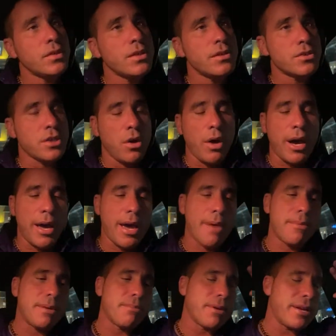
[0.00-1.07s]
So,
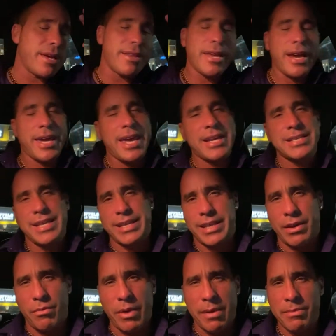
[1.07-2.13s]
and I can't take that
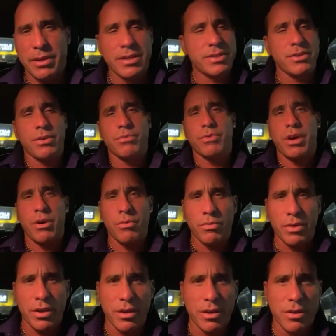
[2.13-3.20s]
away because you don't know.
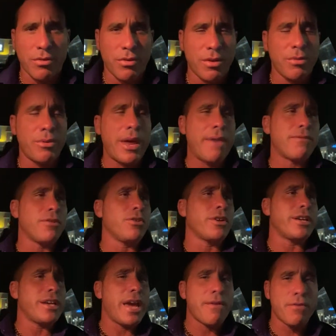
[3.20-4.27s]
You'd have to look
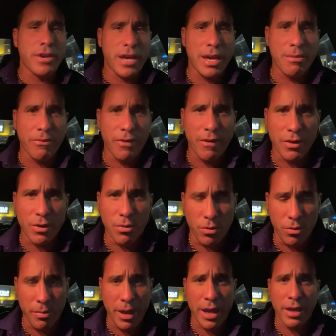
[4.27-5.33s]
into every game of every
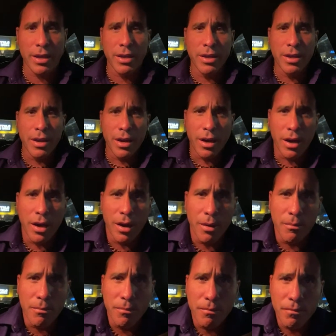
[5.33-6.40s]
quarterback.
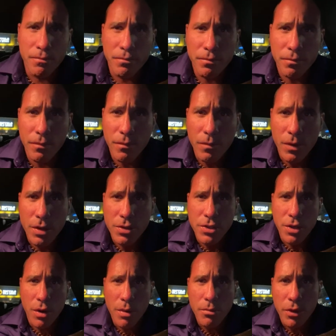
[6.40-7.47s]

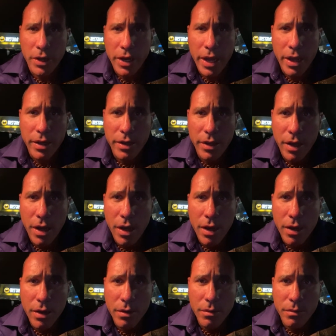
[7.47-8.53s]
So I'm looking at
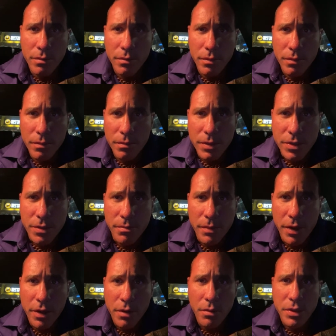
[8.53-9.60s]
Mr.
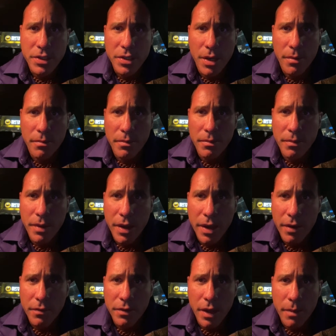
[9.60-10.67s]
Miller. What's up?
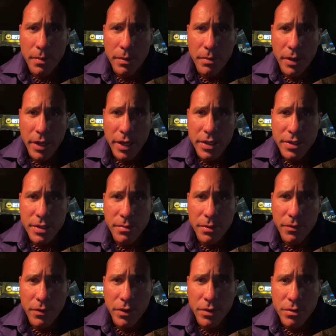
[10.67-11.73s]
Hey, off topic, but I got
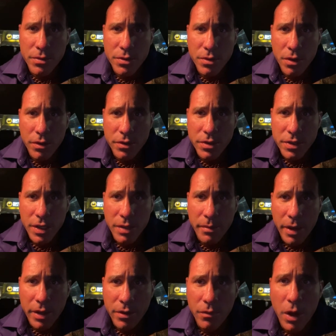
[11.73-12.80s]
something for you. A new song just
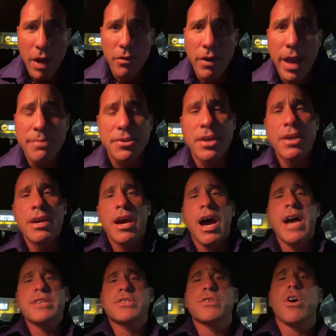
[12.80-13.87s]
came out. The Rock Raps.
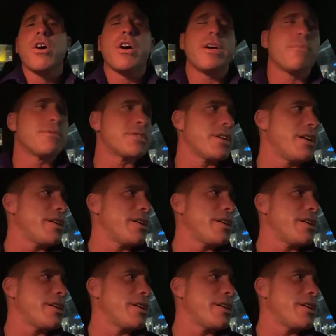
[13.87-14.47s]
I saw it was